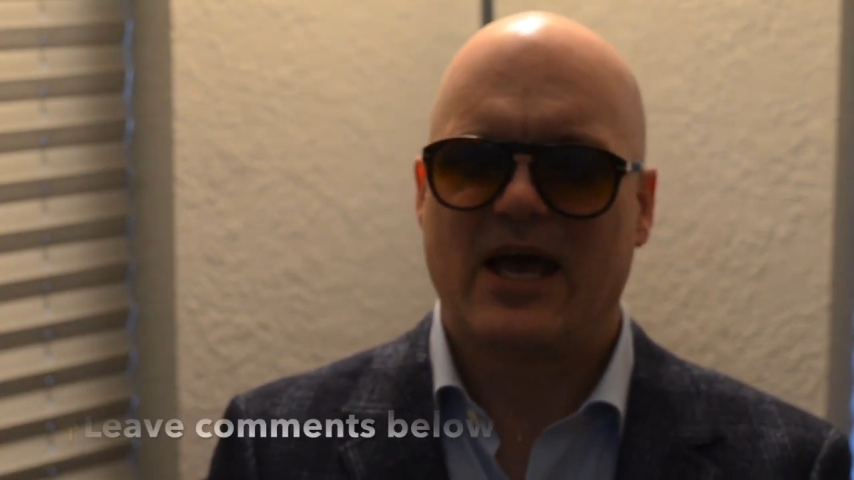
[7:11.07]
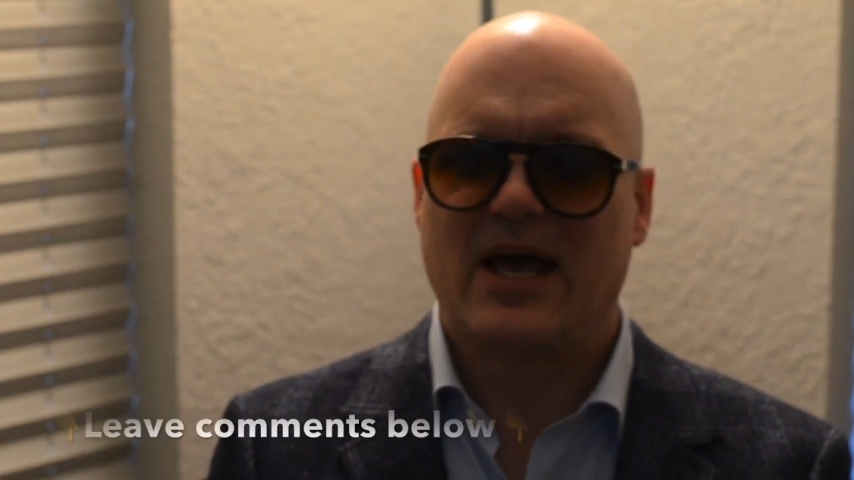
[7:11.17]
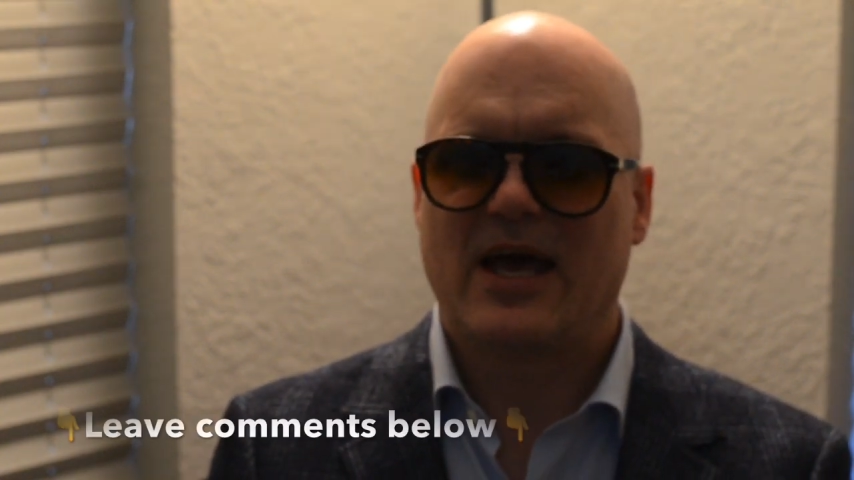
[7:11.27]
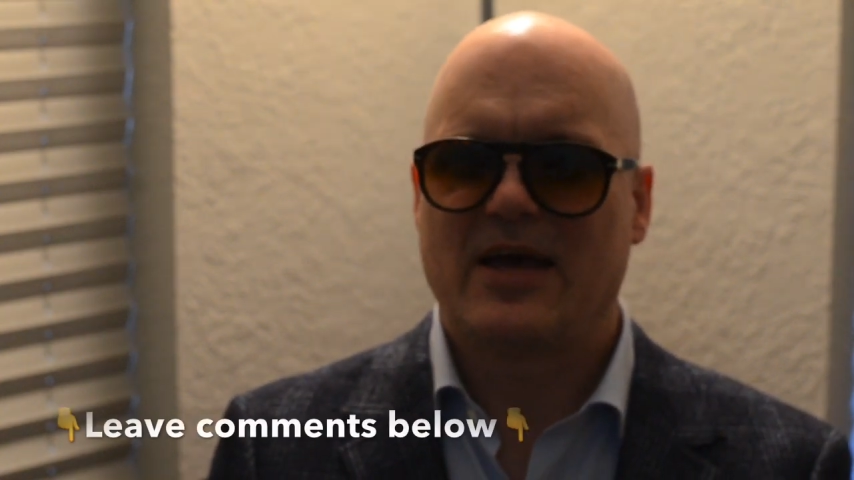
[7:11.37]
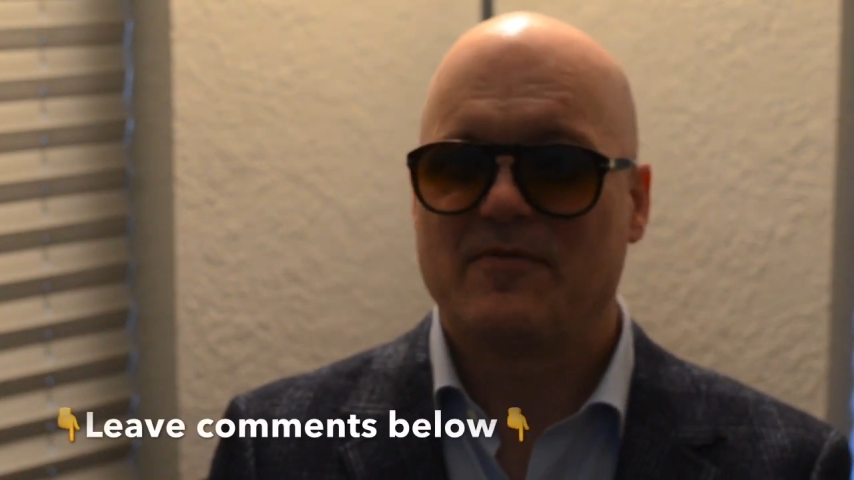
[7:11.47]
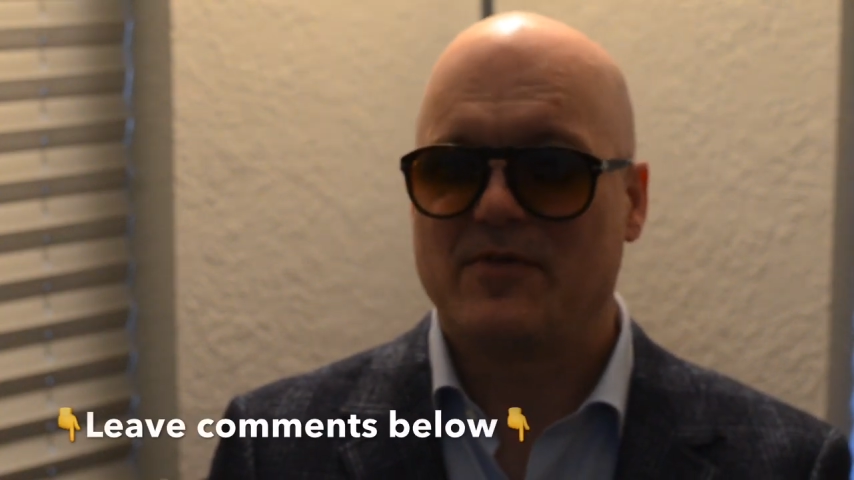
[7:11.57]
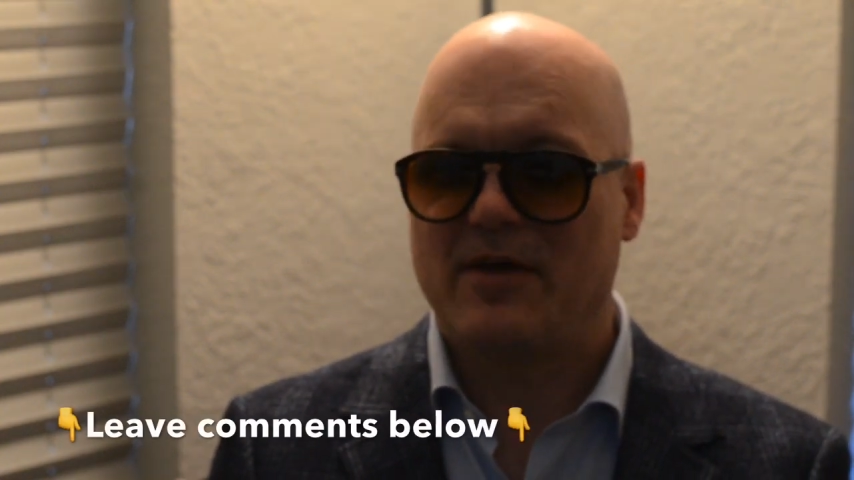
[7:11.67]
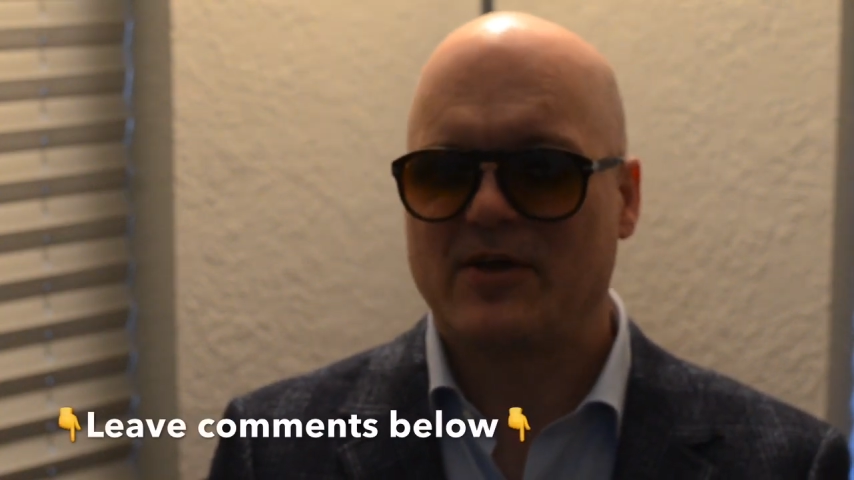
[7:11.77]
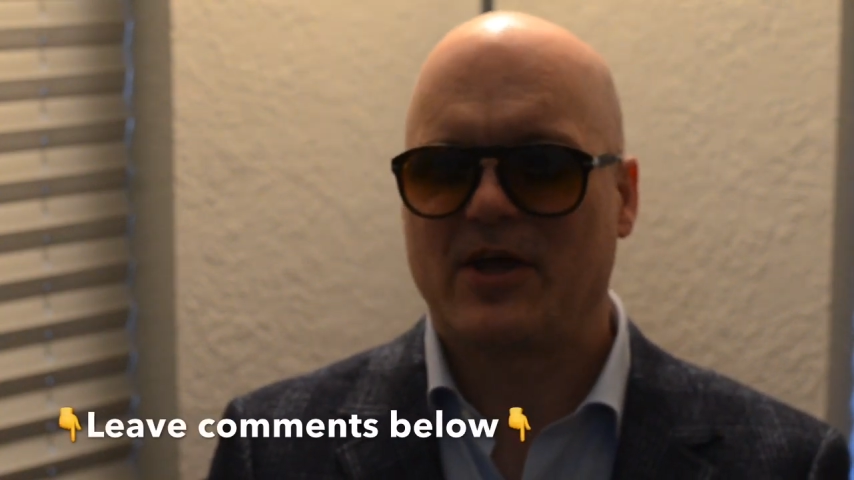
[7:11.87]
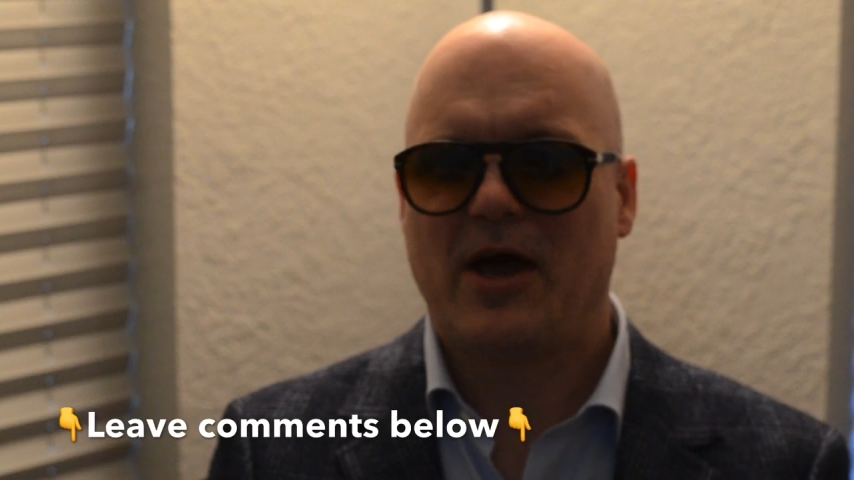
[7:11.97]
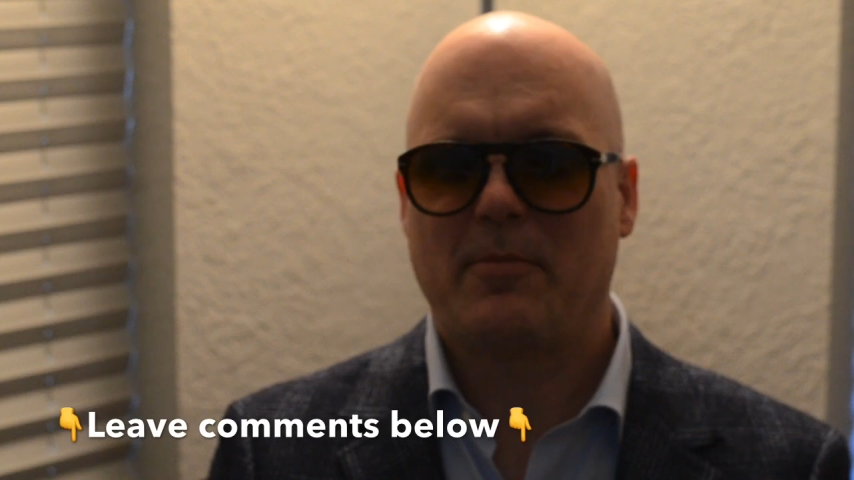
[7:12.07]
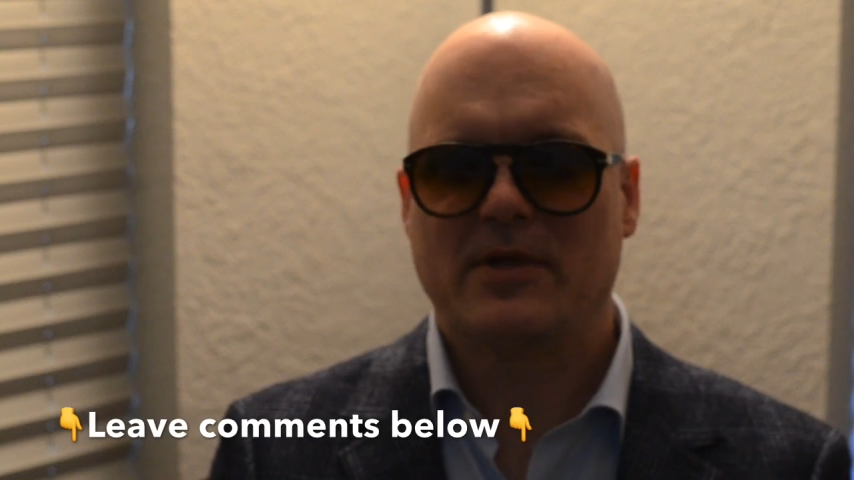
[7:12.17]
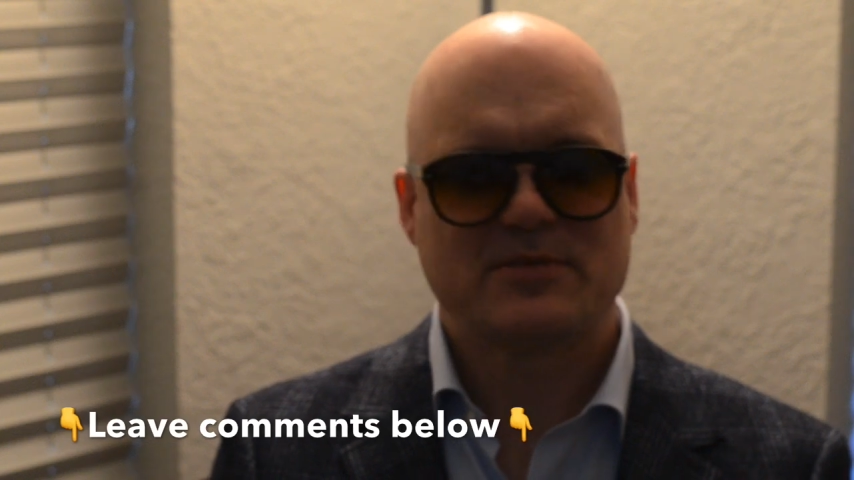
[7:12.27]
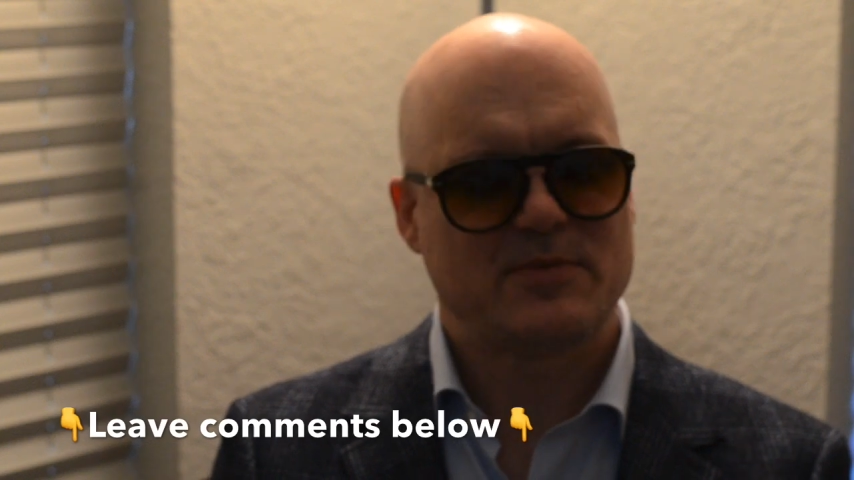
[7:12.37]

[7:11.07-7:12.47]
Uh, if you have any comments,